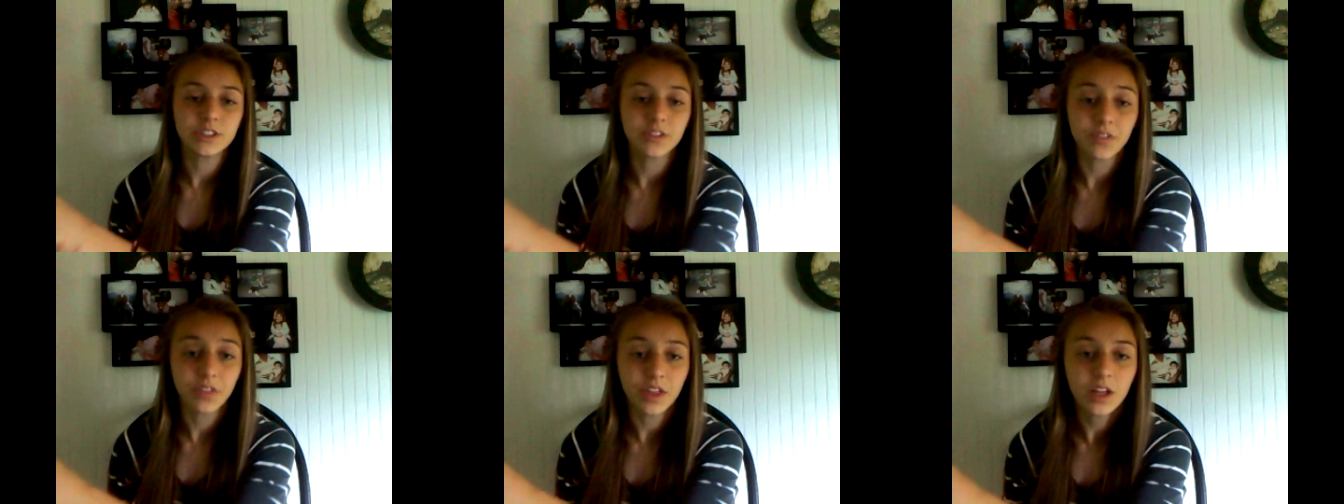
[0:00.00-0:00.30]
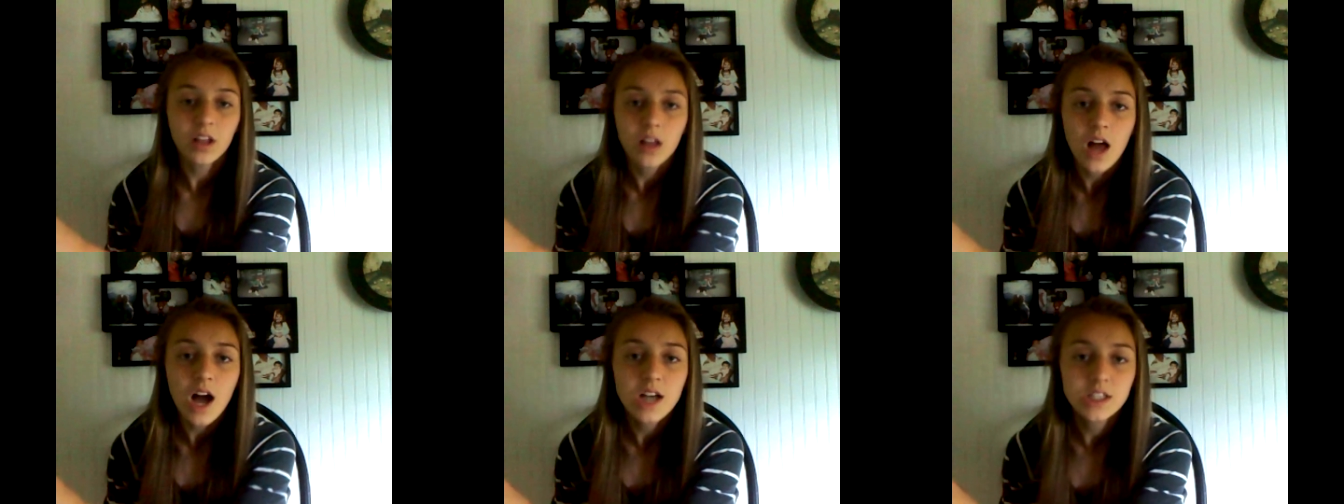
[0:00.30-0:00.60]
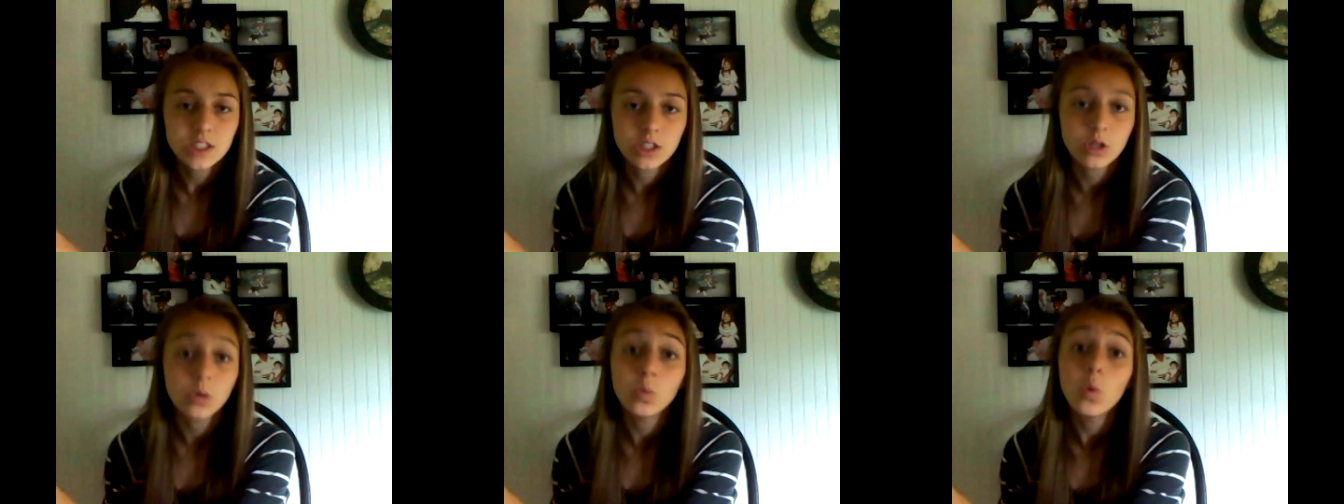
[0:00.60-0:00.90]
of
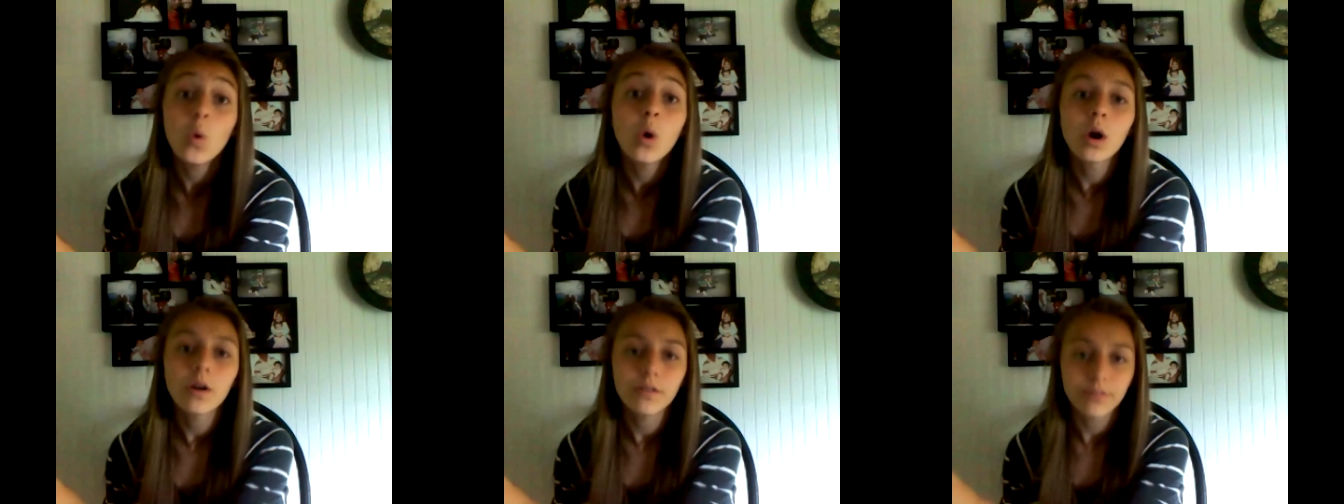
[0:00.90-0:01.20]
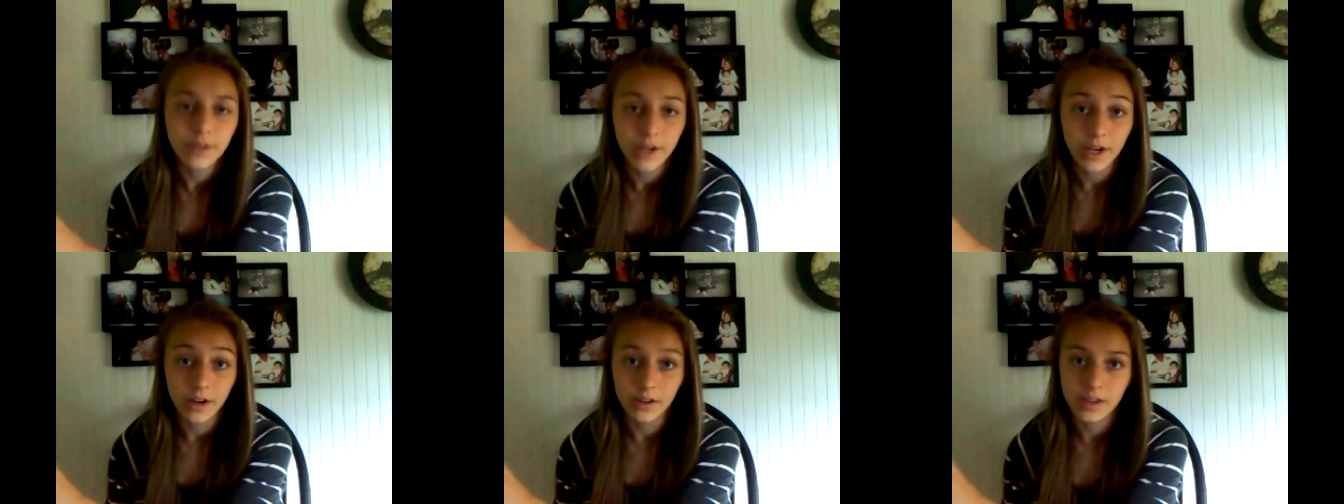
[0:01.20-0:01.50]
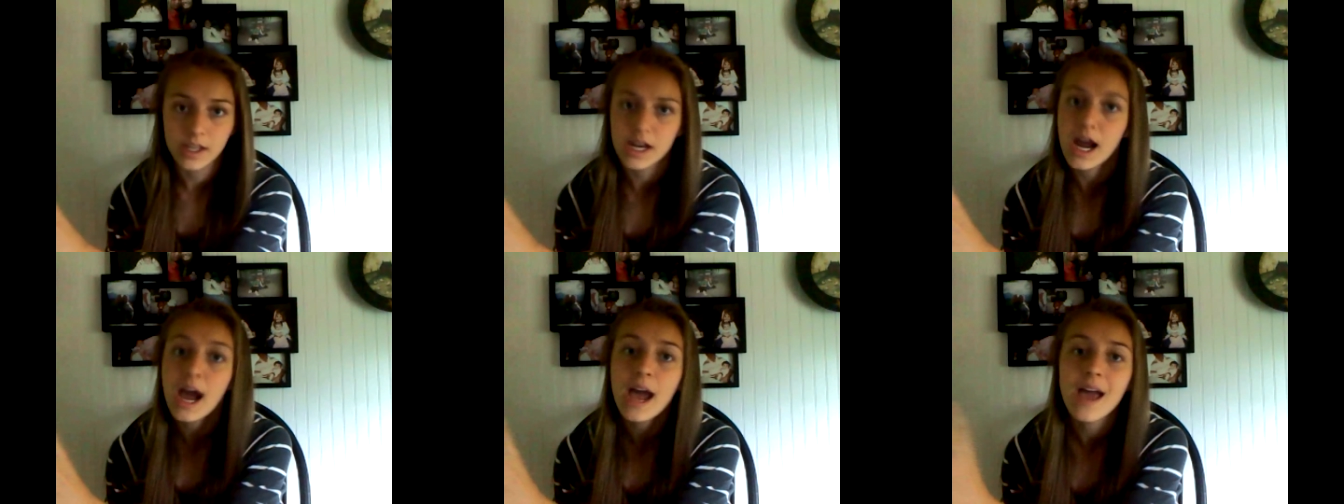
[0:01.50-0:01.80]
theological warfare
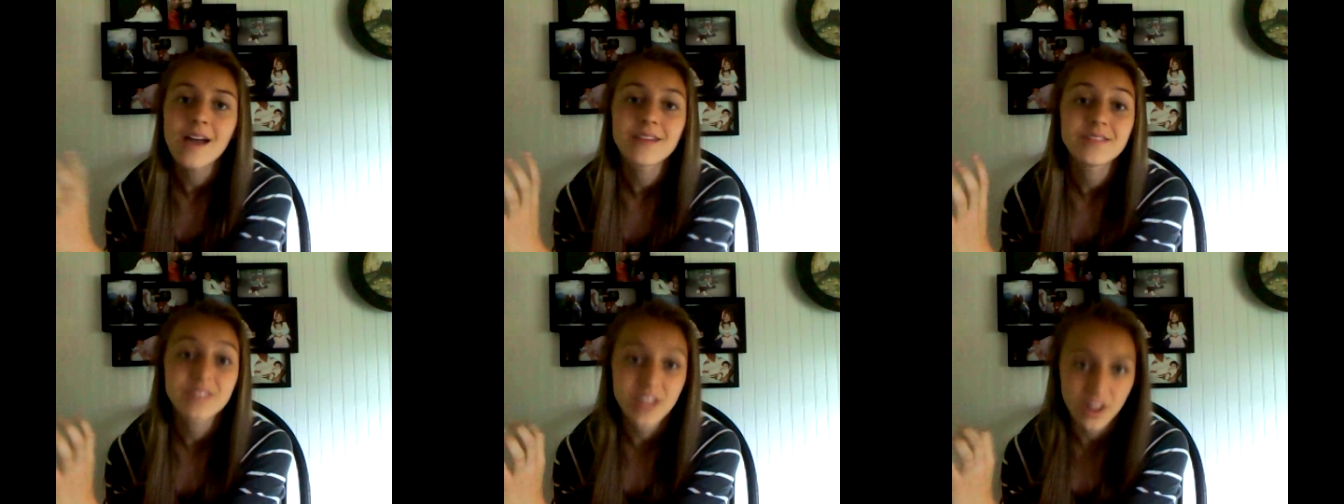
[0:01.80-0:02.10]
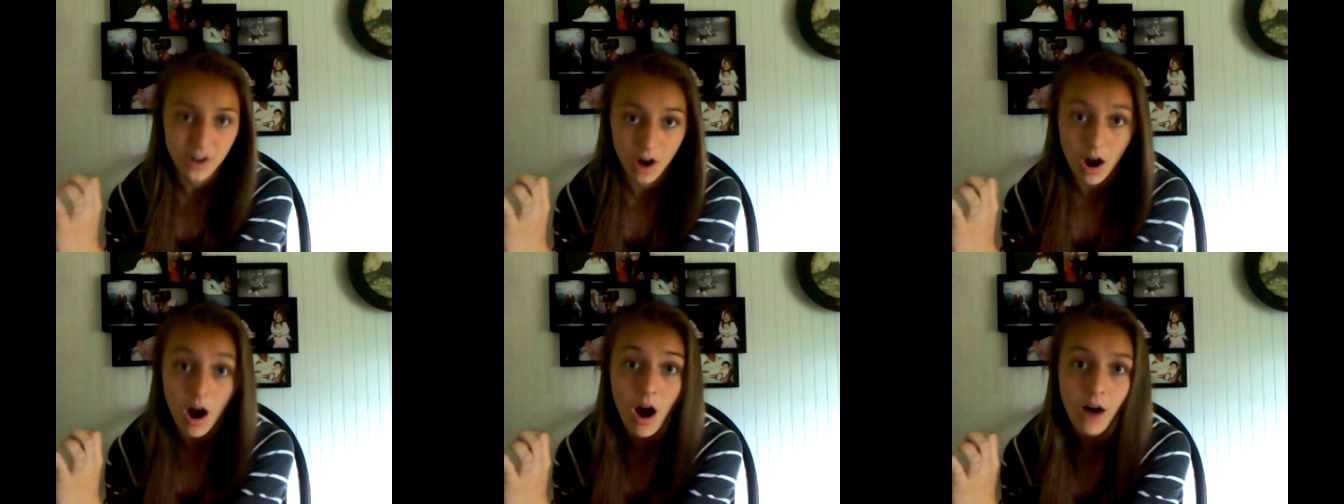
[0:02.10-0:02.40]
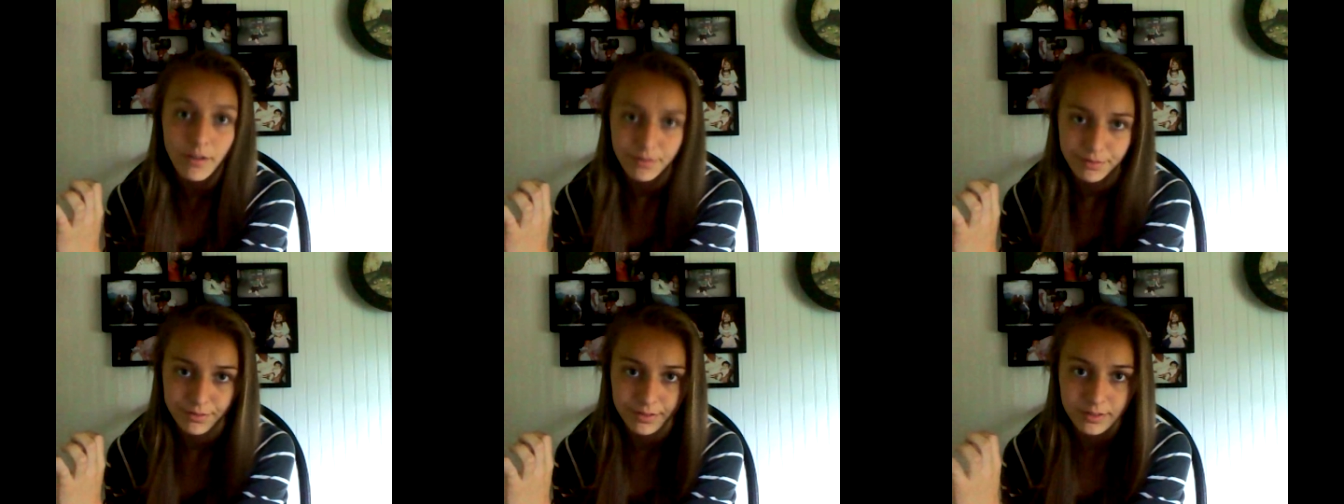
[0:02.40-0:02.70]
that I had set
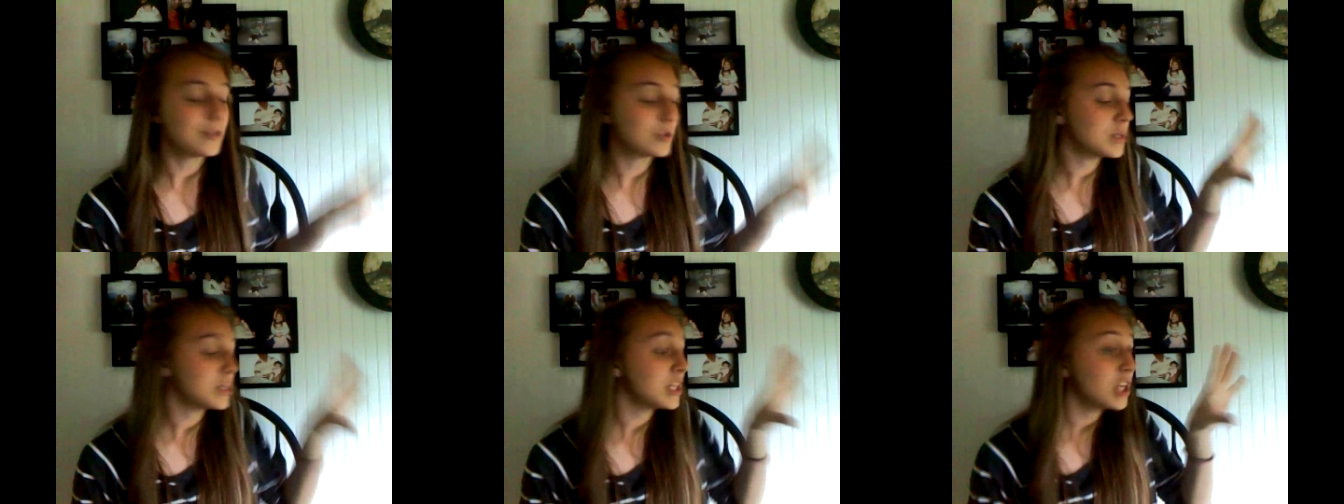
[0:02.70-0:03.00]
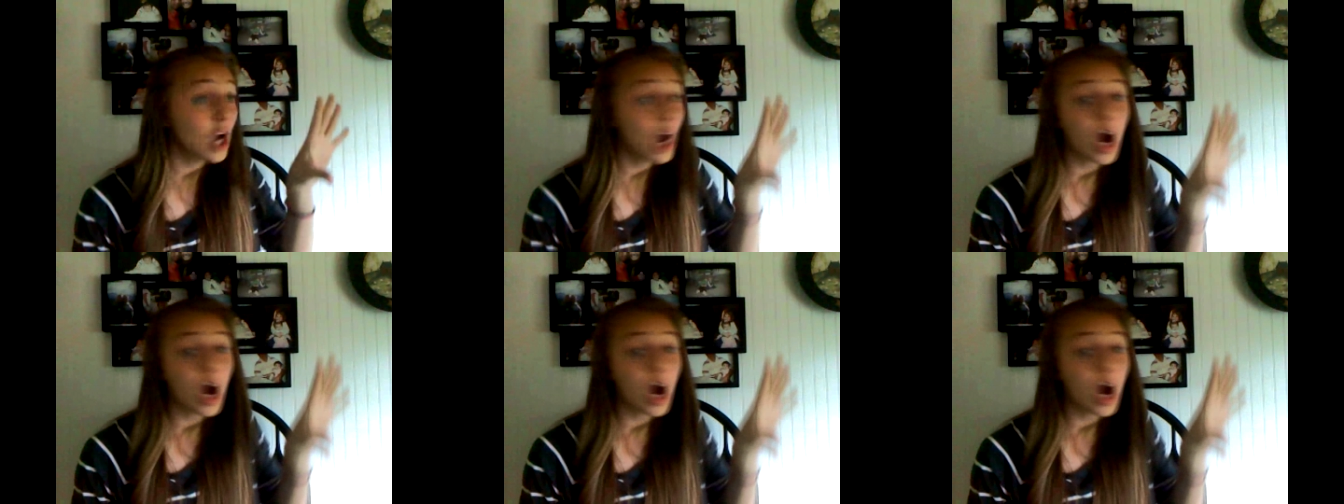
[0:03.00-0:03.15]
off between the